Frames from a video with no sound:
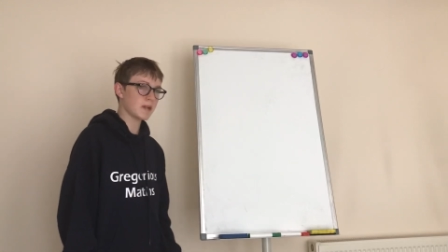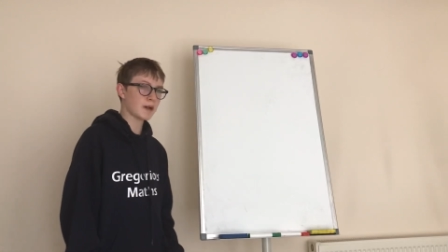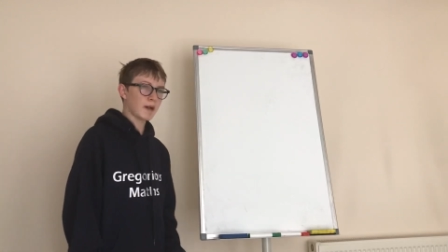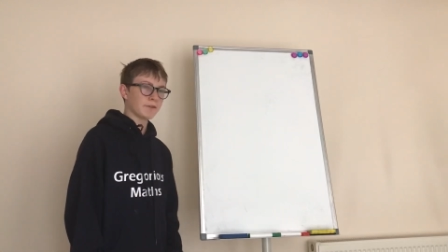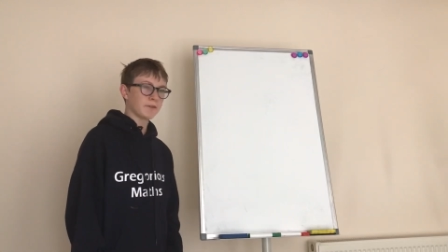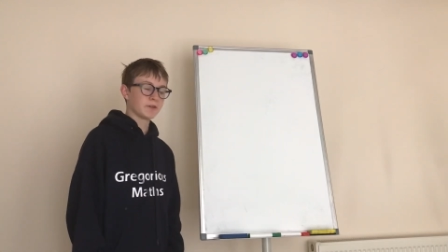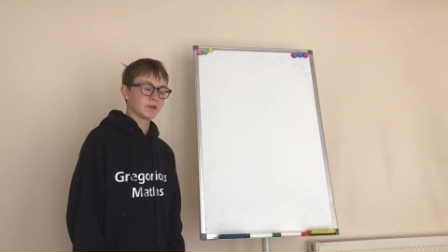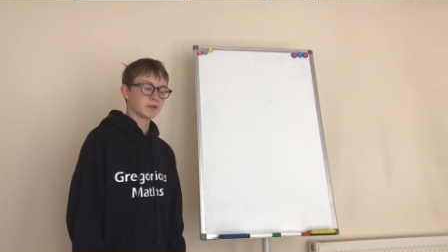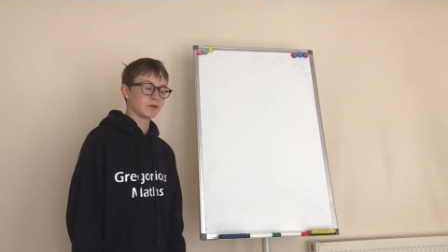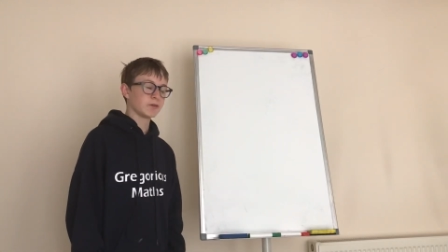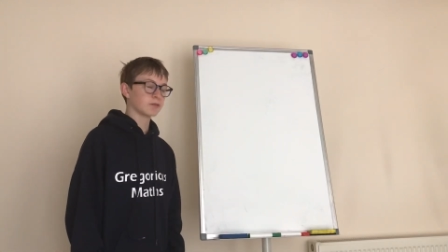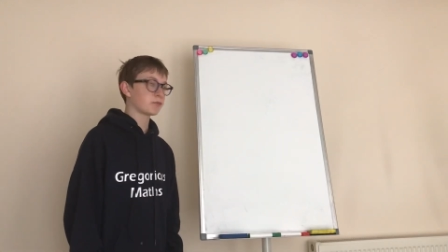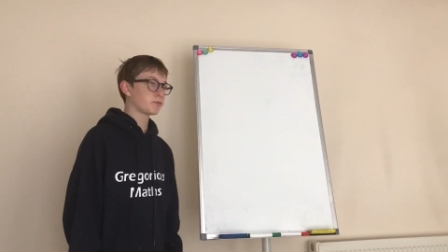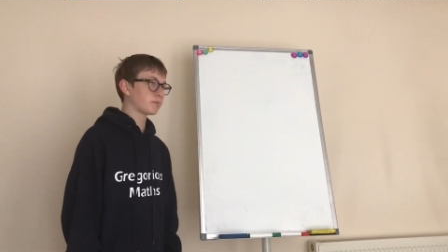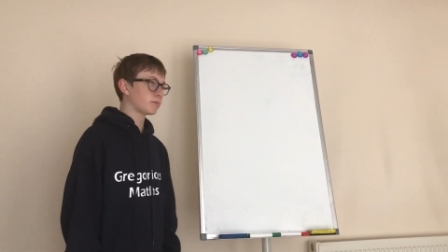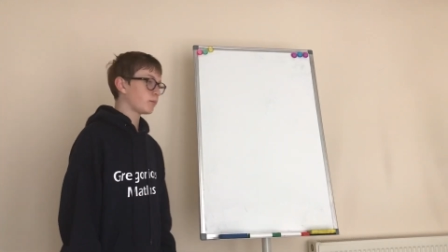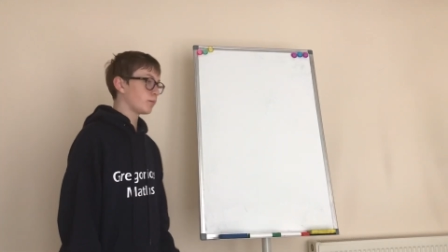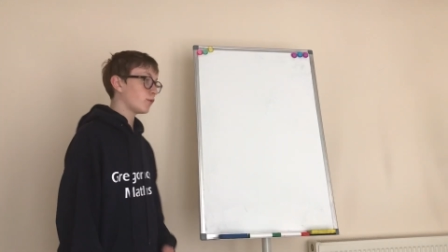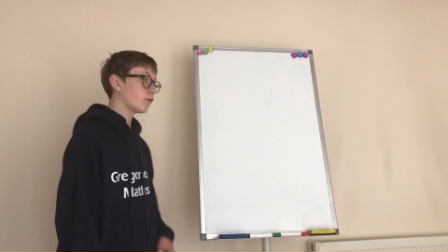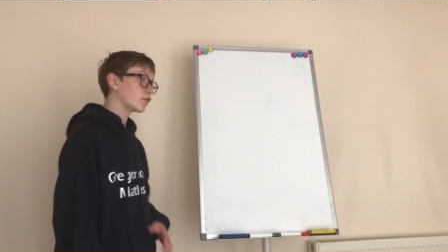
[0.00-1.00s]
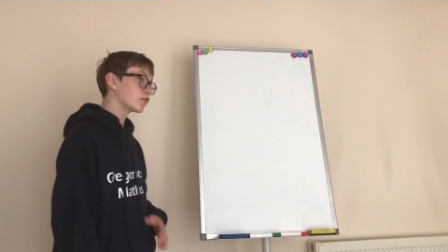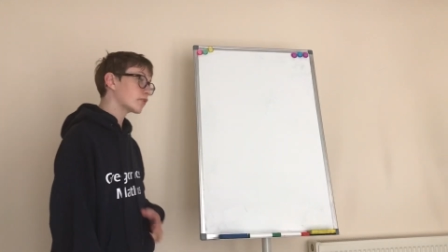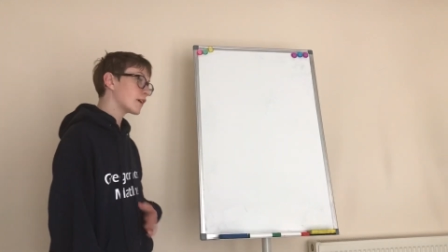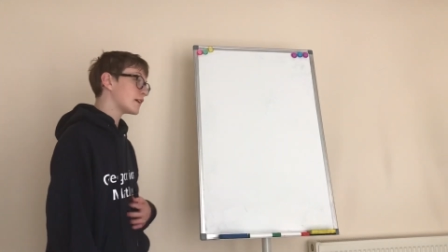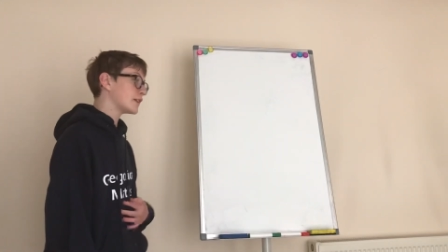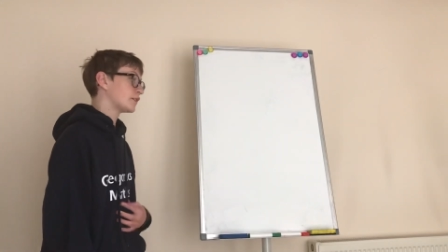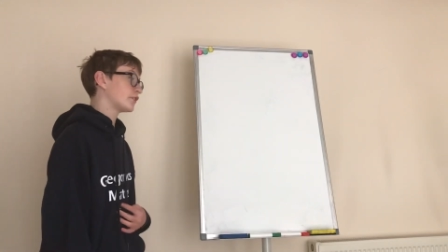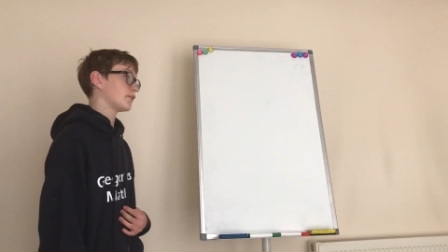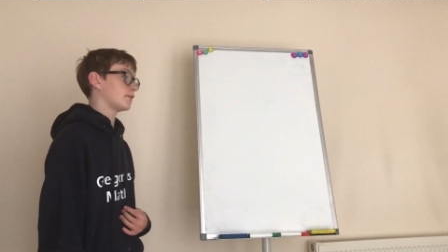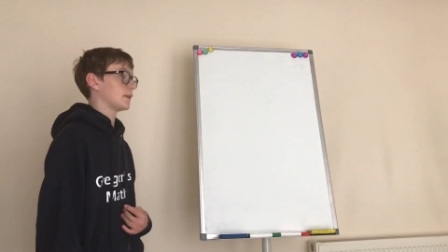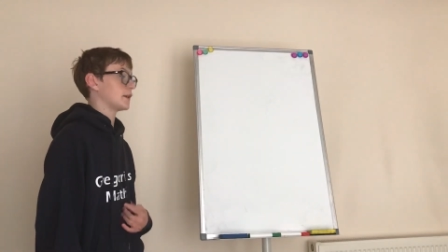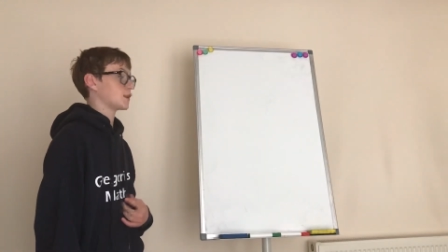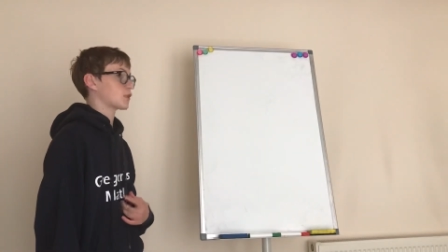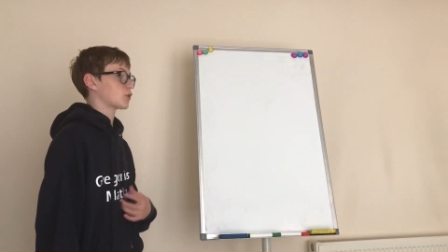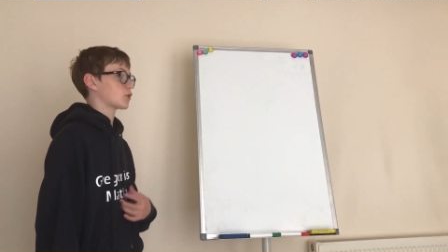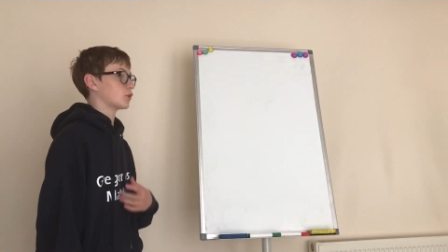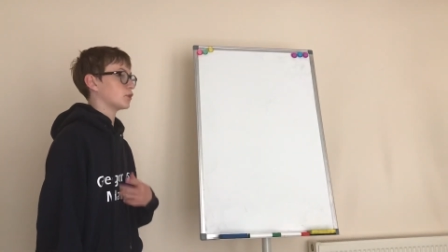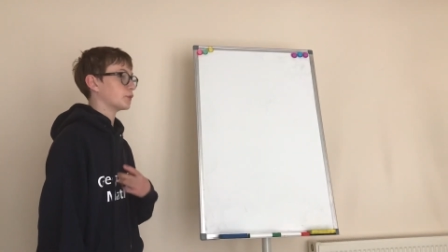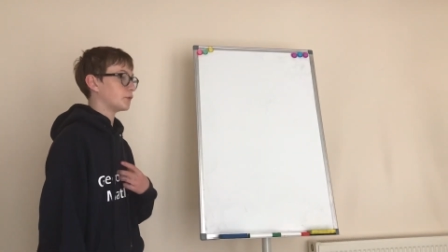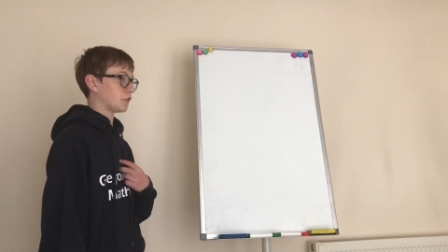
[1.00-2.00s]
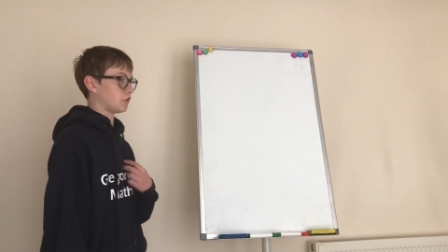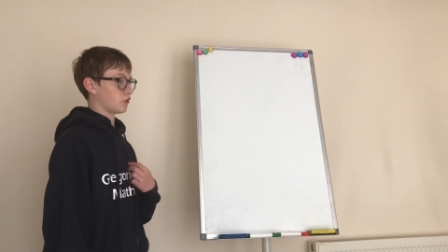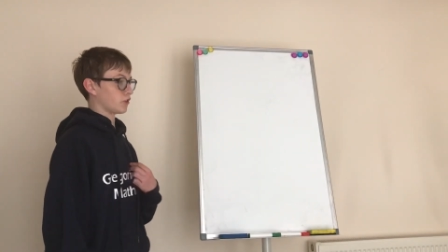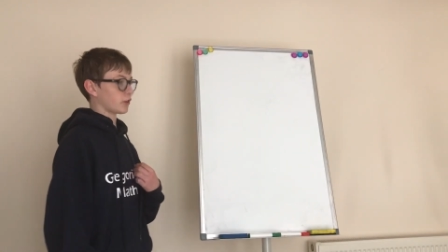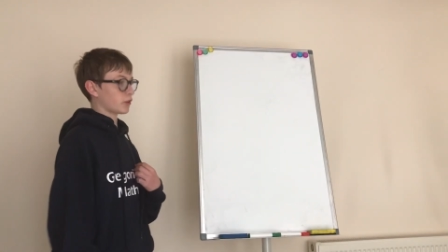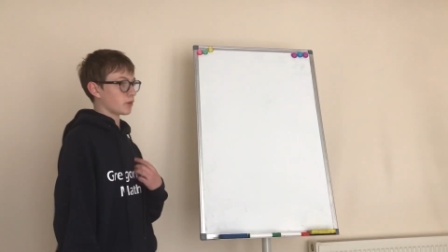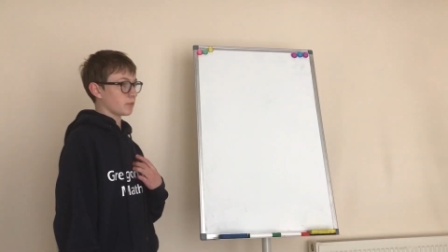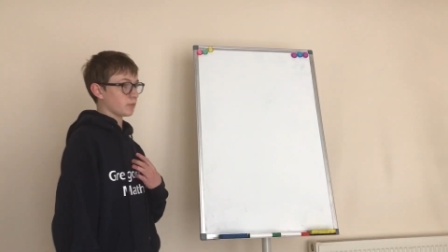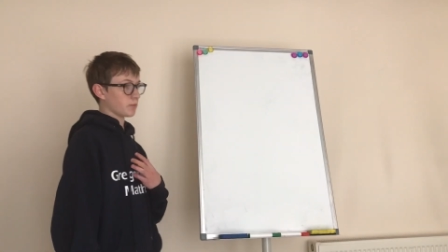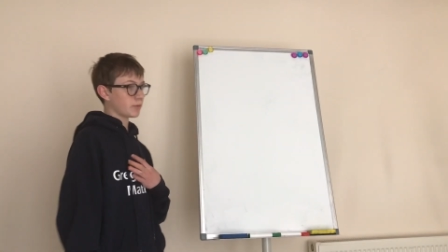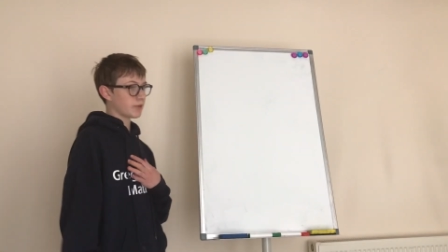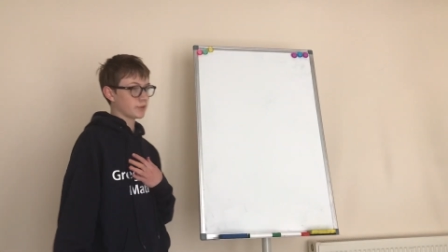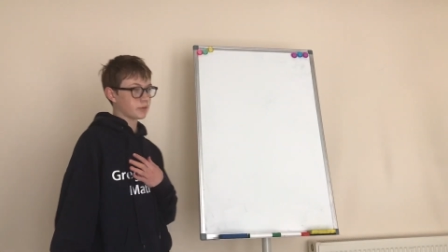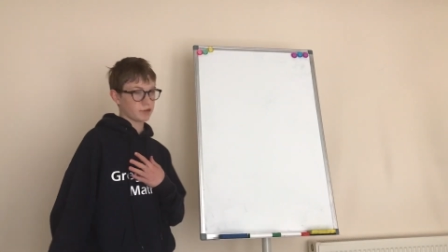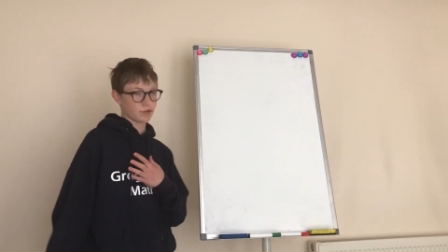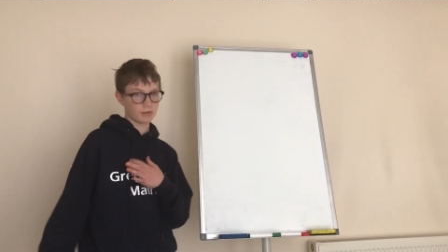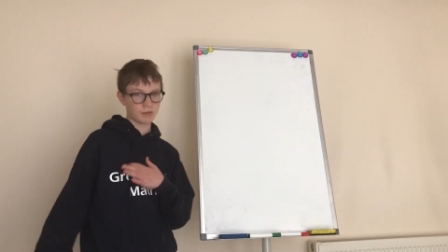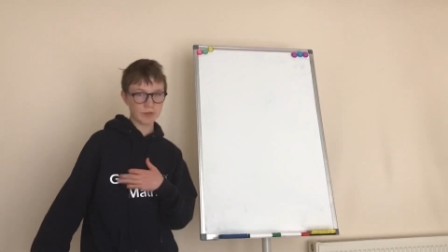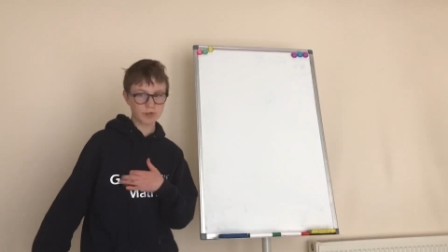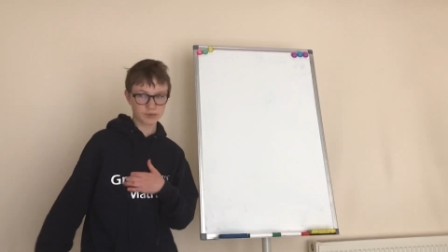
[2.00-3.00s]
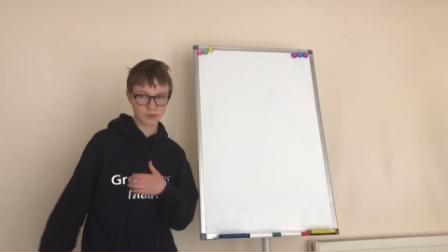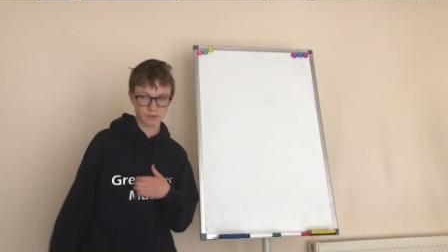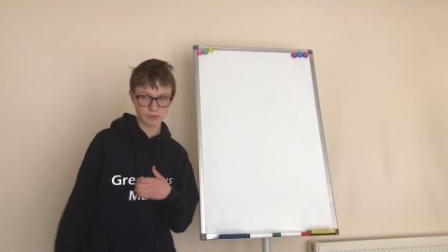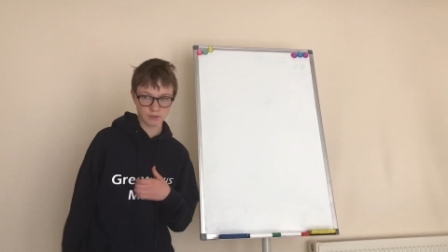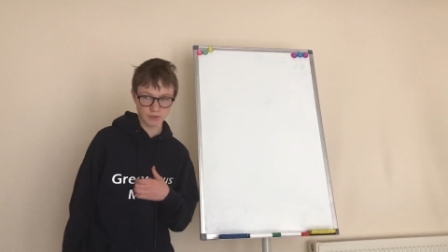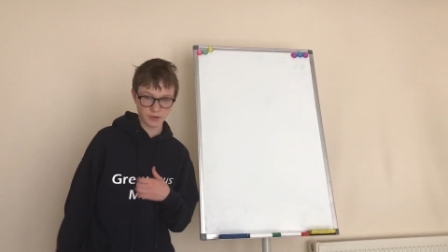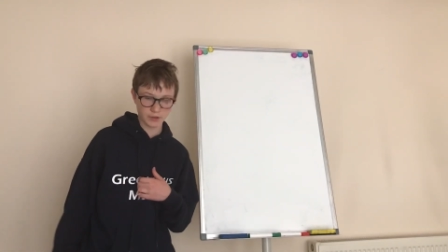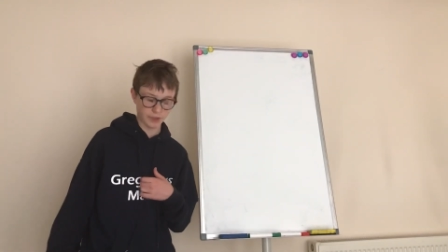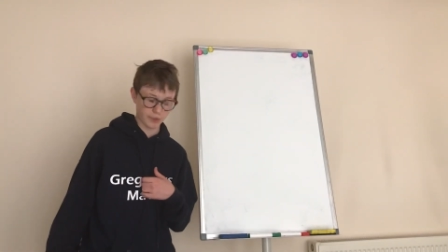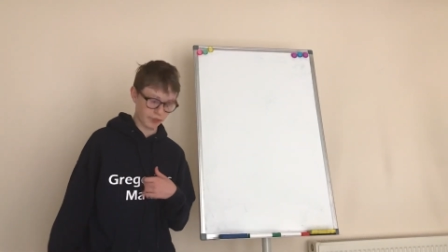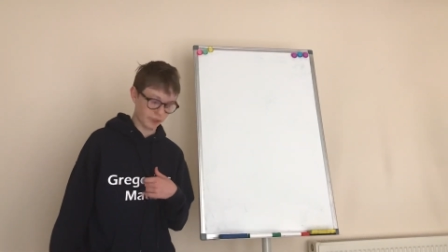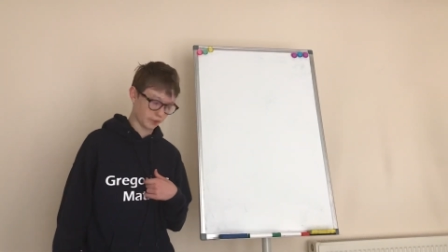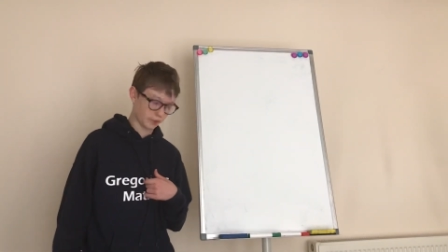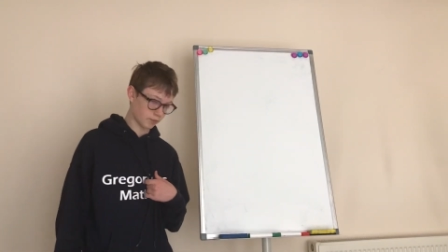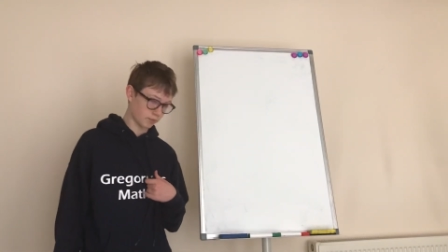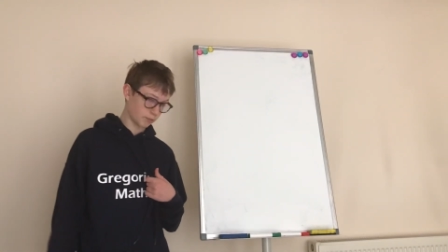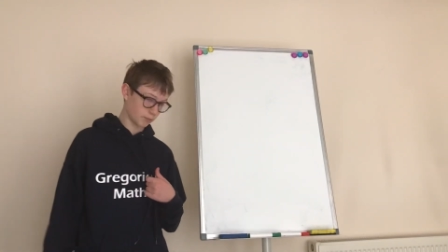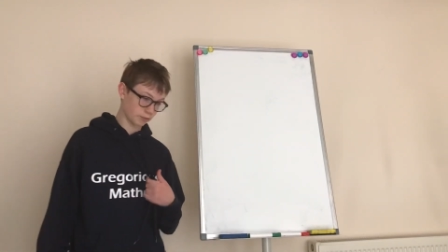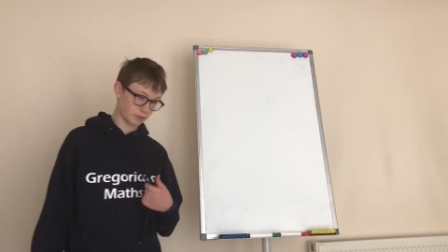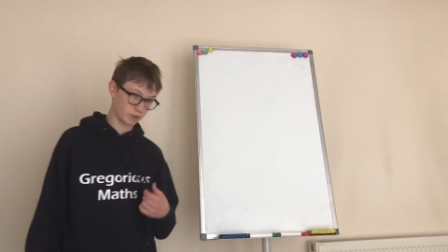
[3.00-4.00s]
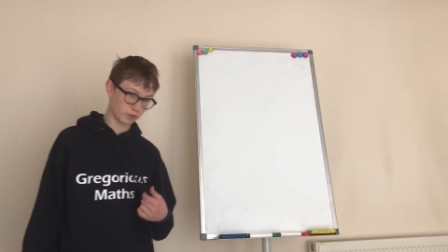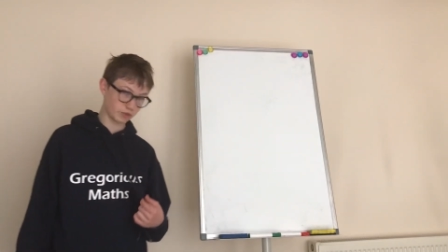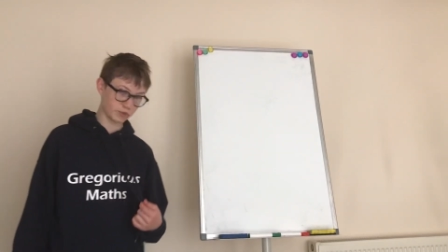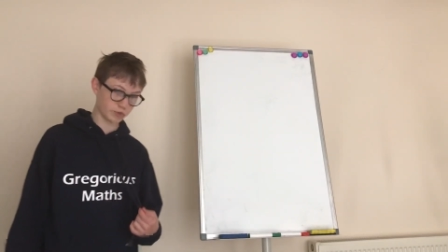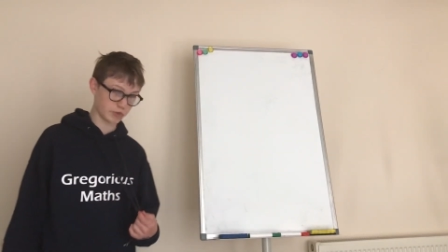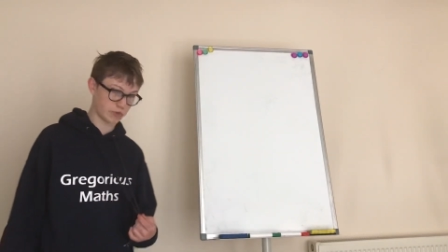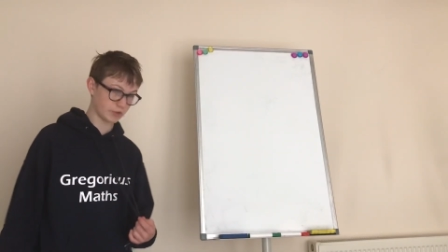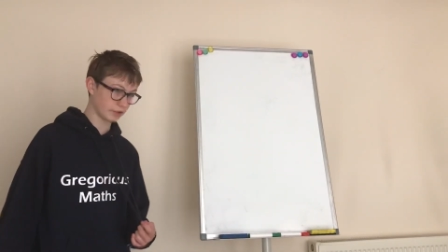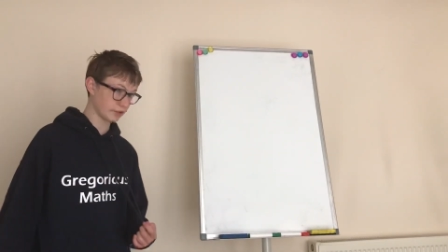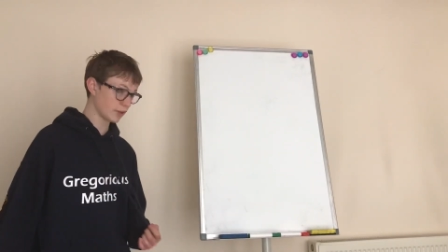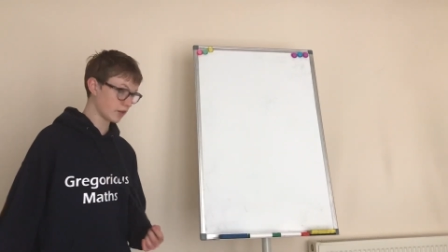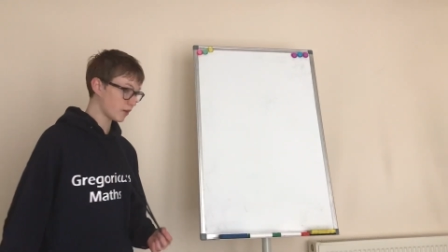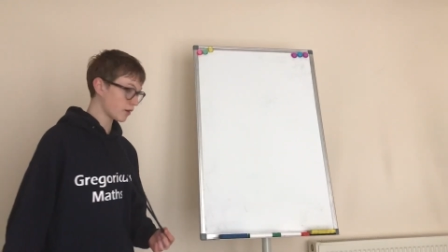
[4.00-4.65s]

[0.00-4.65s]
have a relatively short video compared to the rest of the ones in the topology series,